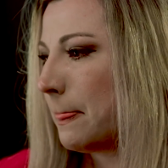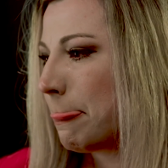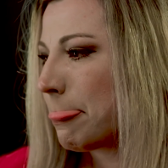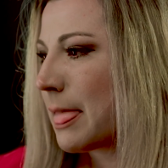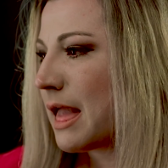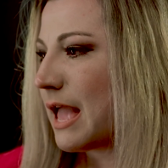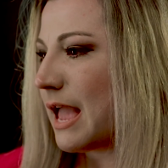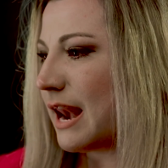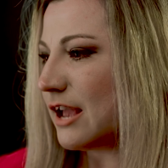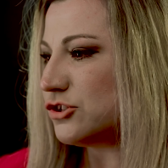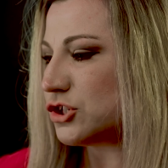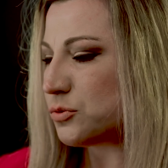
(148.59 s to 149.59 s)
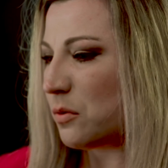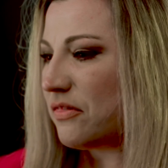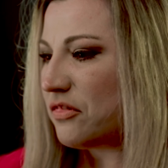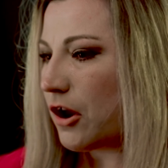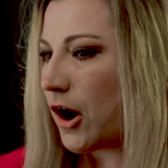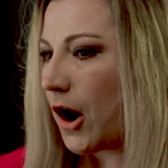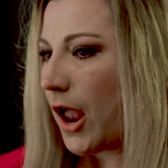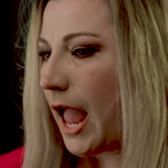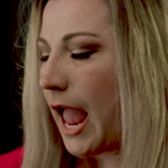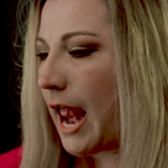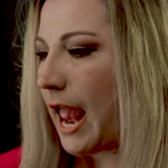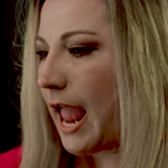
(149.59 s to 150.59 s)
And I just went there,
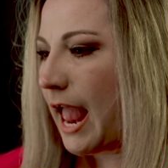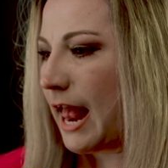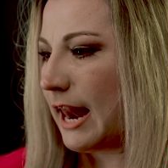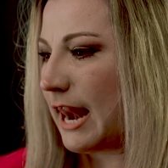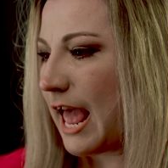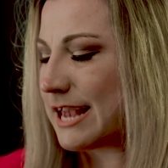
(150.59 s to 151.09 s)
and